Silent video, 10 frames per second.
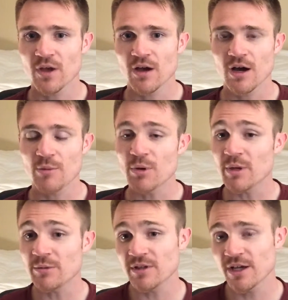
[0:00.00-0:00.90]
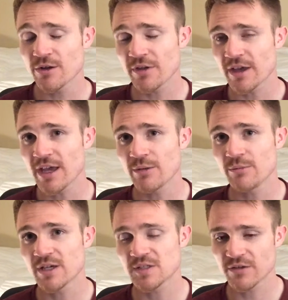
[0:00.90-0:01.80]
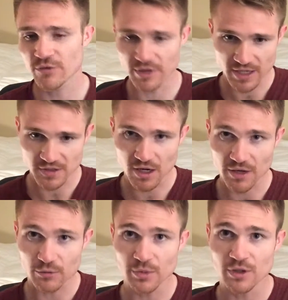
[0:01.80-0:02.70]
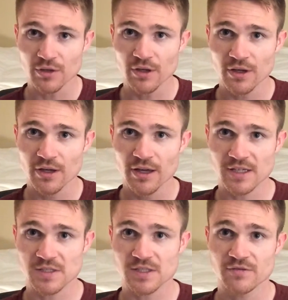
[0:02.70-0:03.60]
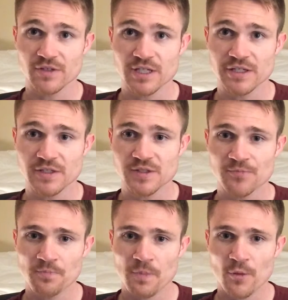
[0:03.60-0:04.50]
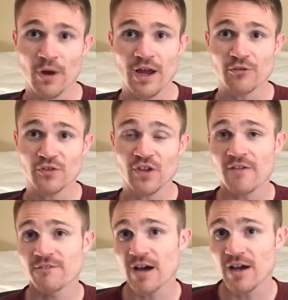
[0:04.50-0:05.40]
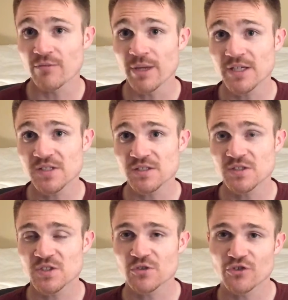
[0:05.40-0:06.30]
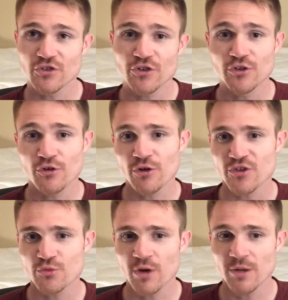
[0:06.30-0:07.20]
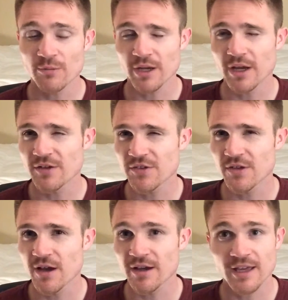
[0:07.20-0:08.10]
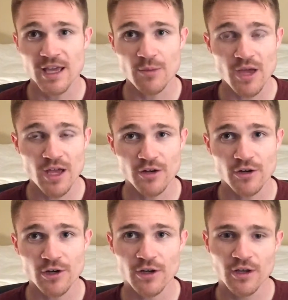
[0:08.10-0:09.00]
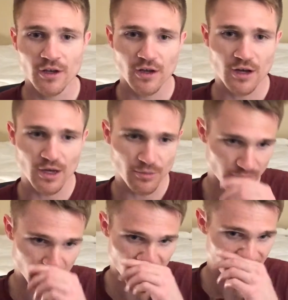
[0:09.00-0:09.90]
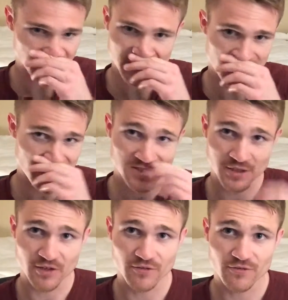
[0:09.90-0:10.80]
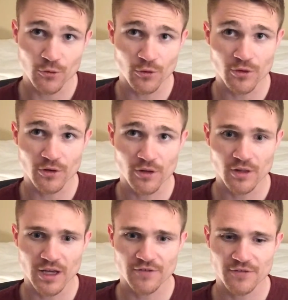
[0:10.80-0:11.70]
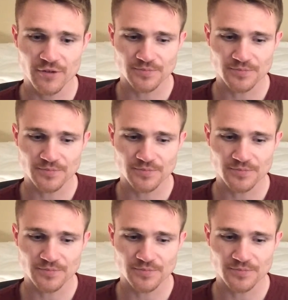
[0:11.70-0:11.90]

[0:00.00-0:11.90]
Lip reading: But maybe later in the game, because everyone has auto-build SCVs, right? Everyone's got 5 bases. So sure, you crush one, but again, it's not a game ender because they still have 4 left.